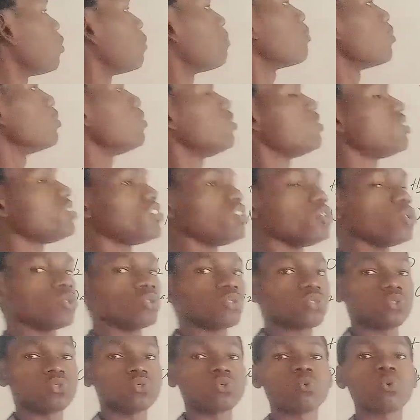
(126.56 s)
to produce
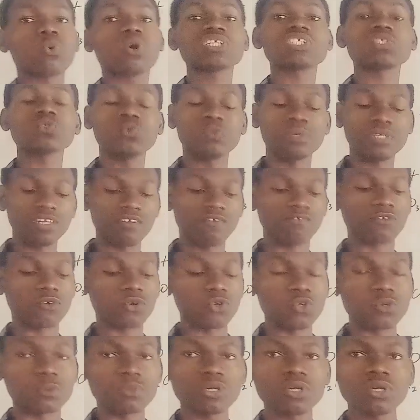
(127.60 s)
CO2, what will be the
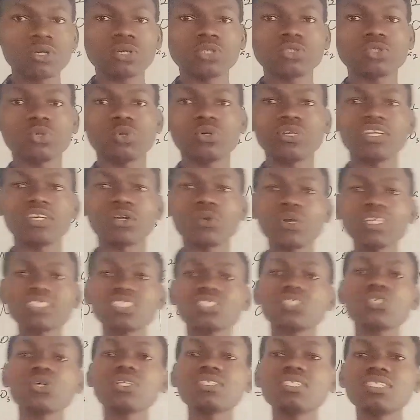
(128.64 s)
volume? So the
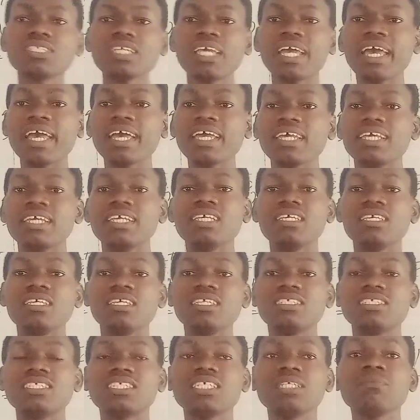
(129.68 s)
question there
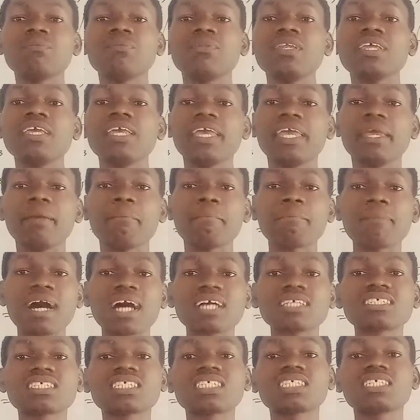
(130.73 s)
is simply a
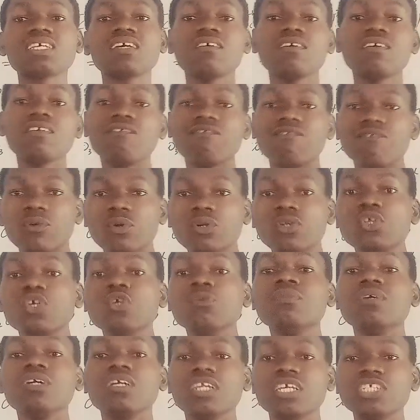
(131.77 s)
mass
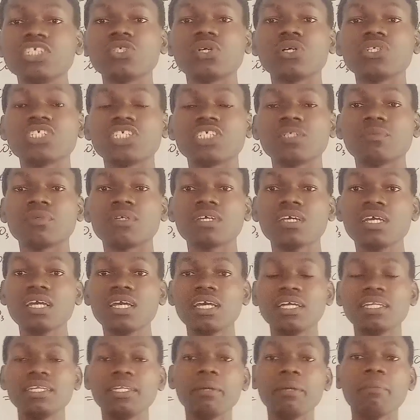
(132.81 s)
volume relationship.
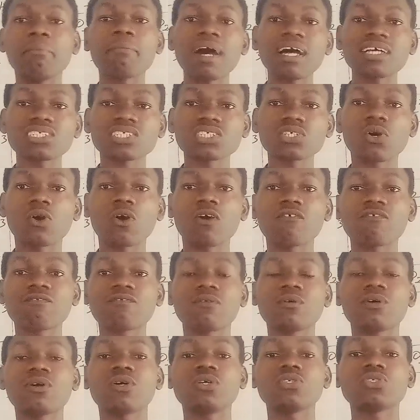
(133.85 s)
The mass of
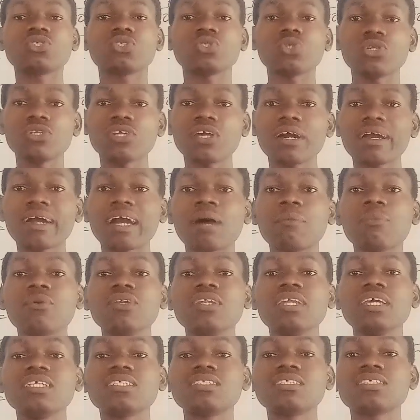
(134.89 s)
sodium
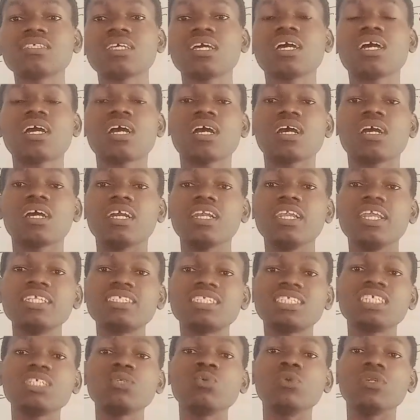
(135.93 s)
carbonate
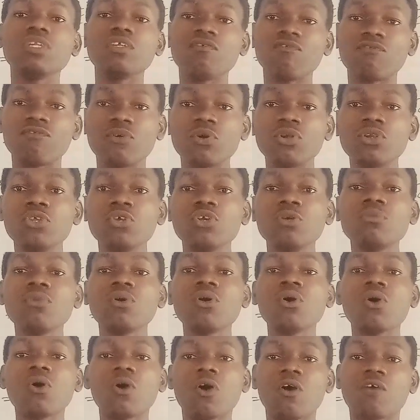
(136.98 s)
relating with the
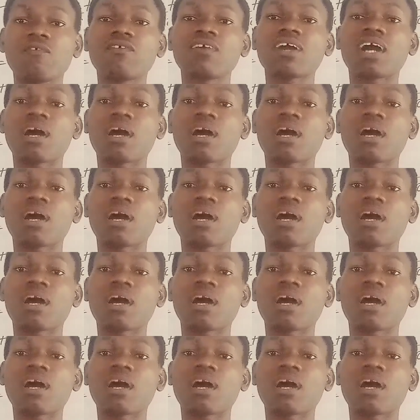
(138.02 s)
volume of